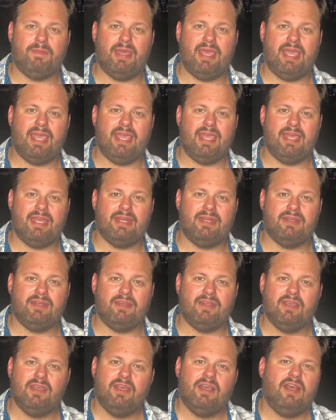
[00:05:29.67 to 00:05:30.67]
and
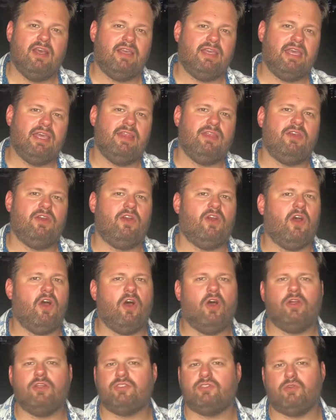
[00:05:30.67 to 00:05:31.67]
again, there are
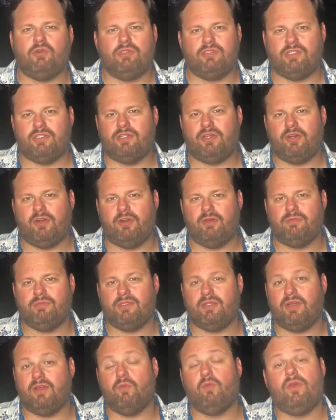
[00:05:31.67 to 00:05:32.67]
all sorts of terms,
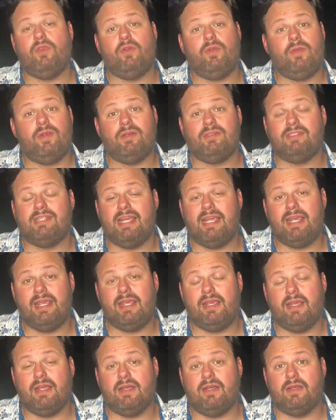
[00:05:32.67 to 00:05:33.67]
whether there's
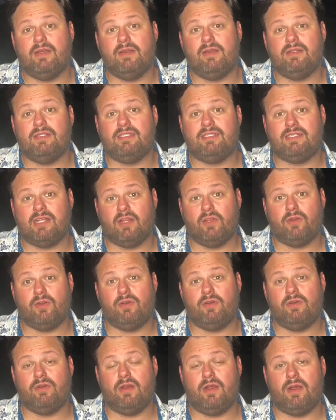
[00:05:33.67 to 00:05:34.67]
a
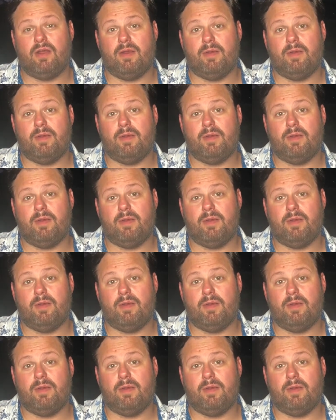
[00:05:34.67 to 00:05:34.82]
seller